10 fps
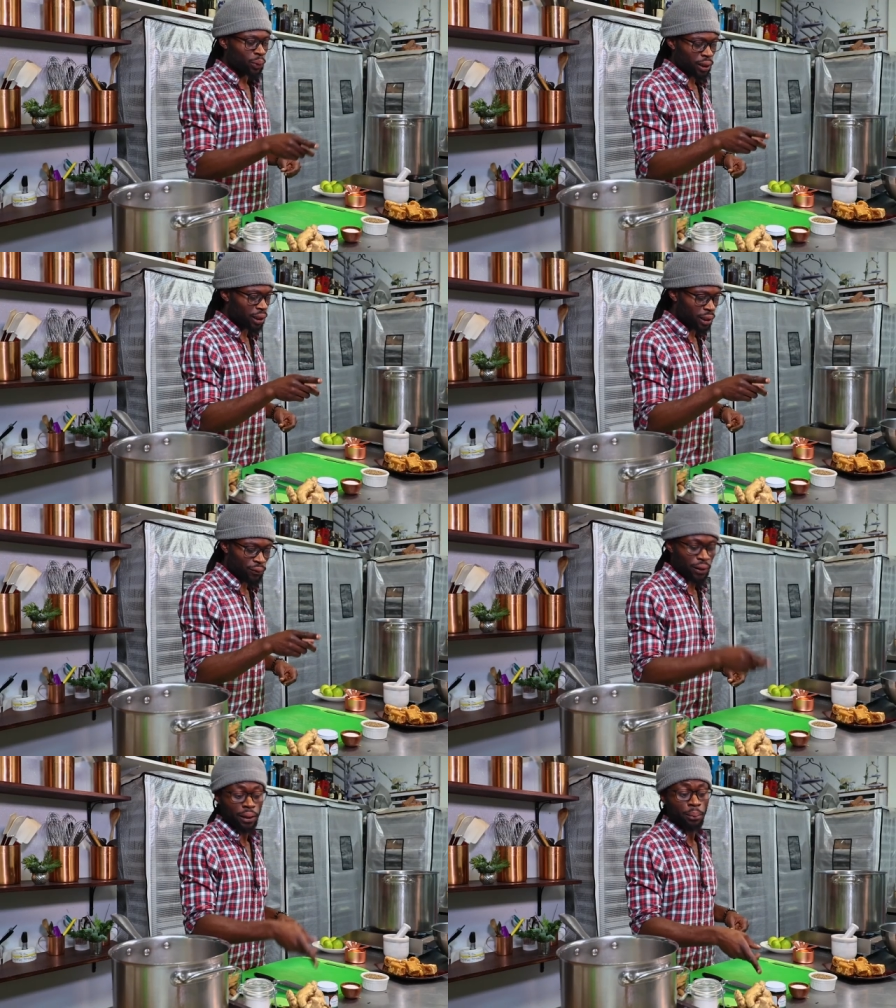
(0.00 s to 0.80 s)
with the
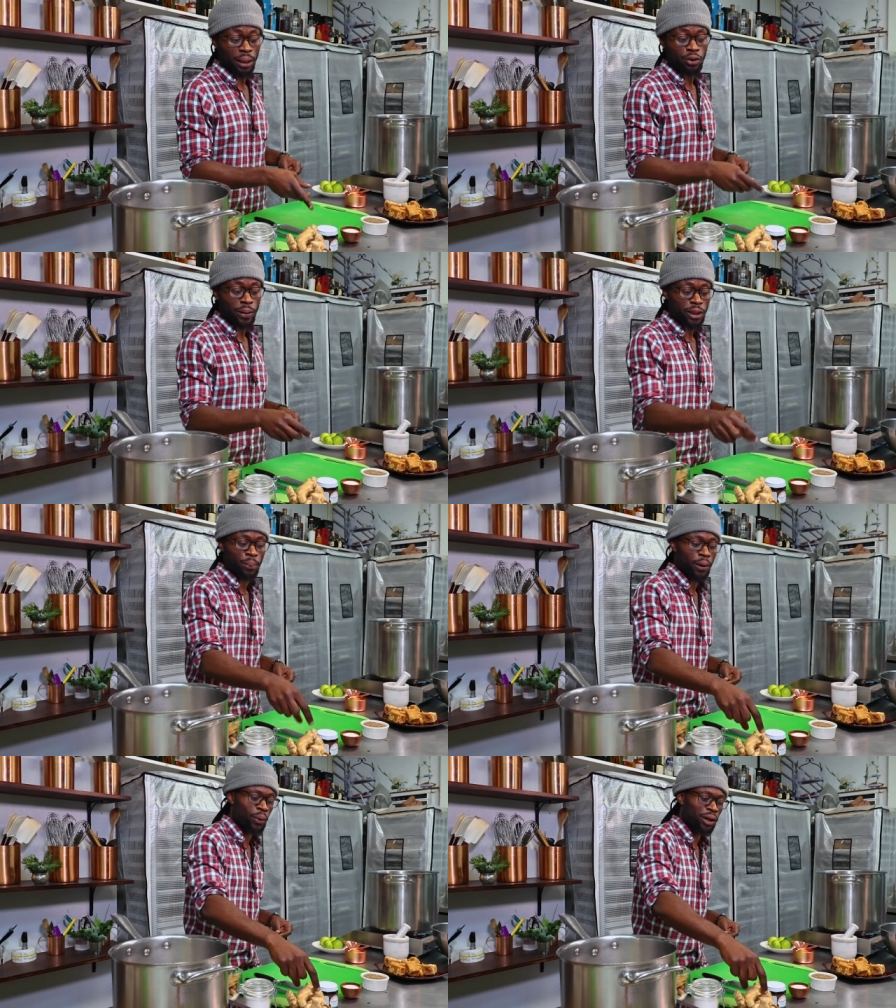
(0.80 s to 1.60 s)
Vietnamese
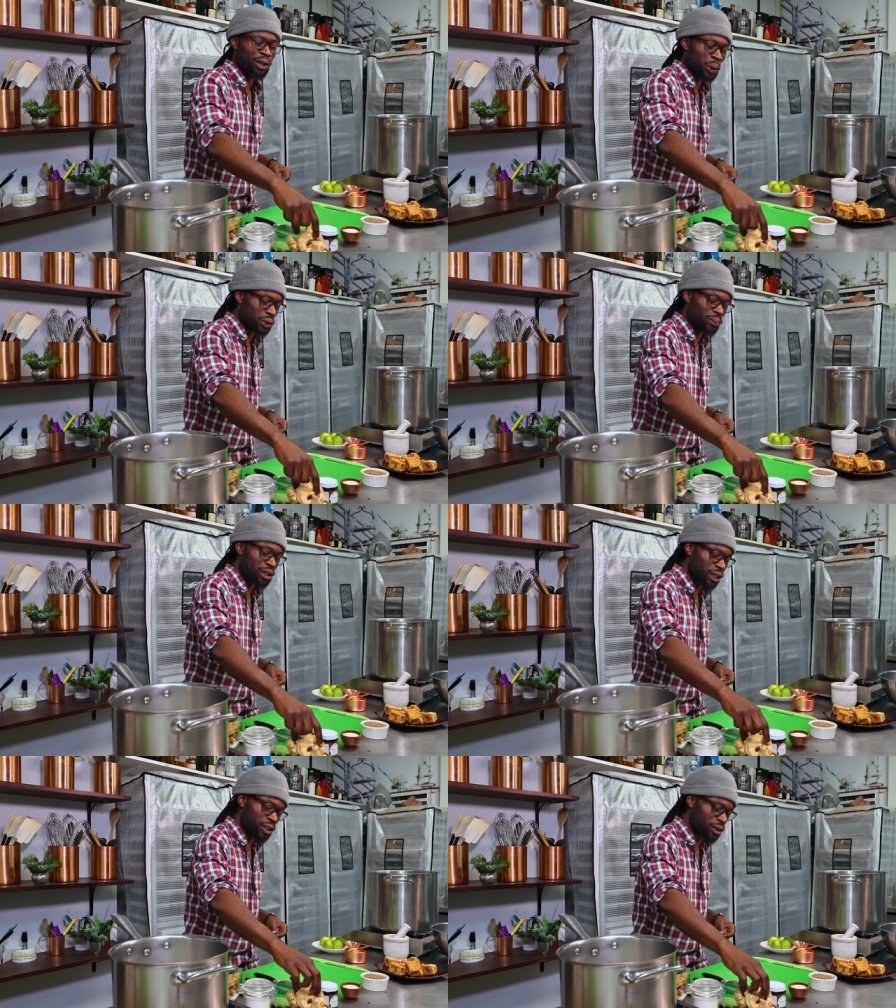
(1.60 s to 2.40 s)
recipe, we're gonna use
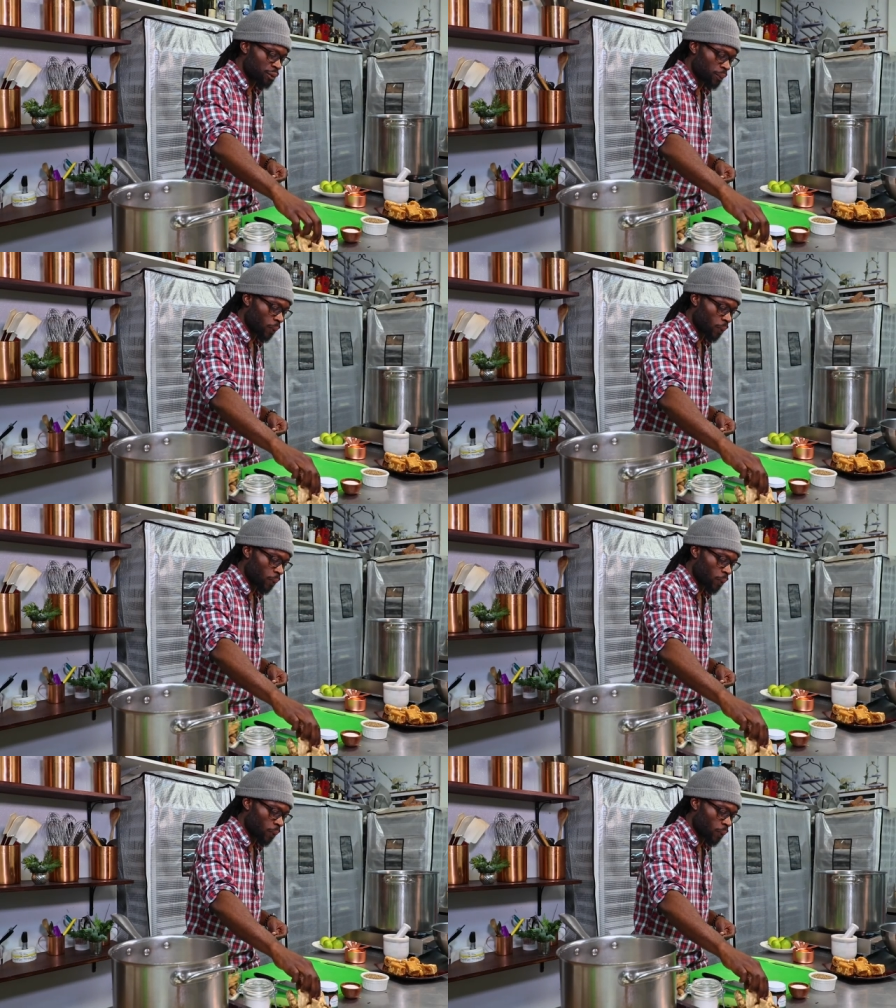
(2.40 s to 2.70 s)
some ginger,